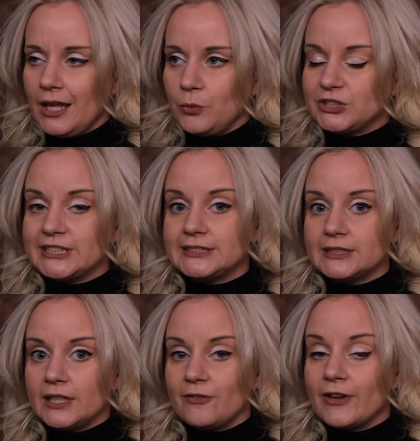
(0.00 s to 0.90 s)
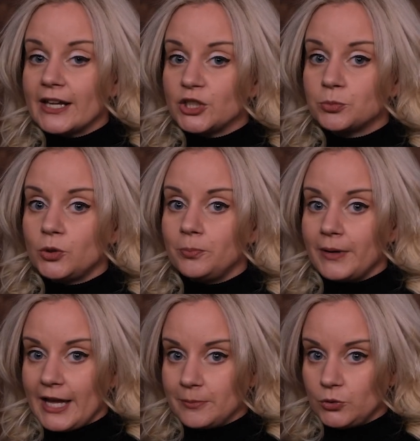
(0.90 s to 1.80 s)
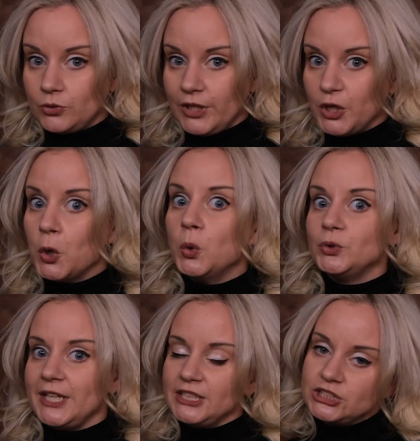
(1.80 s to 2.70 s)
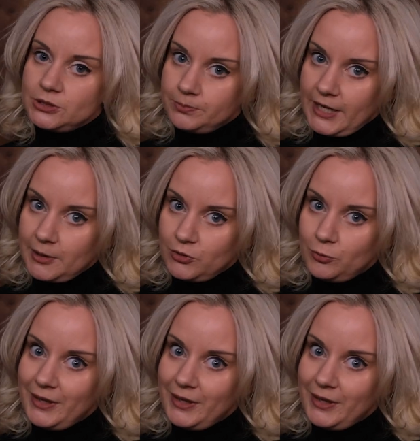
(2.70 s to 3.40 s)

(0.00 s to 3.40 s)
Which is a valuable Bible, an old ancient Bible